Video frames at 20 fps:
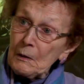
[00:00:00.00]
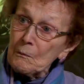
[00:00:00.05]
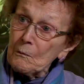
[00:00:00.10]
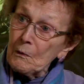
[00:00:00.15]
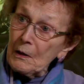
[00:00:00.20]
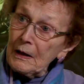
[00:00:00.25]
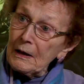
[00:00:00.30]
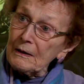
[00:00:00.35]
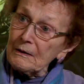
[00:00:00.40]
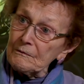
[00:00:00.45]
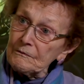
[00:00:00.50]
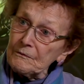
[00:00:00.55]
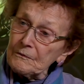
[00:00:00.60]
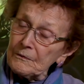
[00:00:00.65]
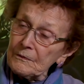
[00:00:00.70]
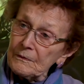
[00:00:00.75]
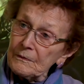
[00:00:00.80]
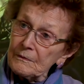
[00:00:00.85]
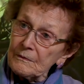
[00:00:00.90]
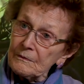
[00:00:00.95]
Well,
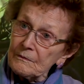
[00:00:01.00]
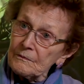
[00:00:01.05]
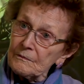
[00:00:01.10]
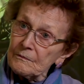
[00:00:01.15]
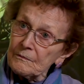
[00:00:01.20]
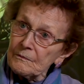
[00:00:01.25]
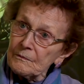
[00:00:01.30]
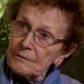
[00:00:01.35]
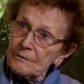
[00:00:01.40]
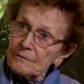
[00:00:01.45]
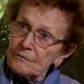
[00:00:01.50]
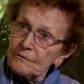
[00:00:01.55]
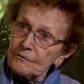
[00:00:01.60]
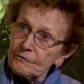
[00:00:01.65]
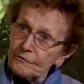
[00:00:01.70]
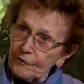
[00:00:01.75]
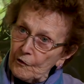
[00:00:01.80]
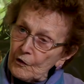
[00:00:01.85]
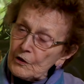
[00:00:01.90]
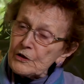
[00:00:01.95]

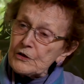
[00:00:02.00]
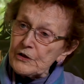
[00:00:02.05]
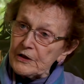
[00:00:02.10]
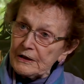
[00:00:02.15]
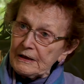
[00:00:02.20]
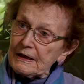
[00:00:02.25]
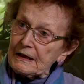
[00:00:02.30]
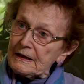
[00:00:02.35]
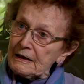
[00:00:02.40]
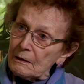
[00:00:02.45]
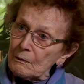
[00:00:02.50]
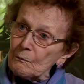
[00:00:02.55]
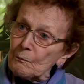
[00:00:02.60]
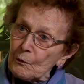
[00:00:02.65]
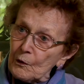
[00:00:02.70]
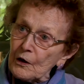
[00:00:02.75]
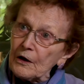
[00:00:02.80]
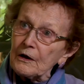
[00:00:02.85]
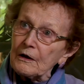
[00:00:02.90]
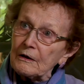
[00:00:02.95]
fortunately, it
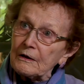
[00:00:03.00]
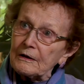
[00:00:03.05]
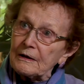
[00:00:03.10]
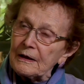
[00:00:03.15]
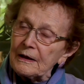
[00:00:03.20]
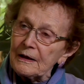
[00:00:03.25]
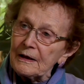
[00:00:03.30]
worked.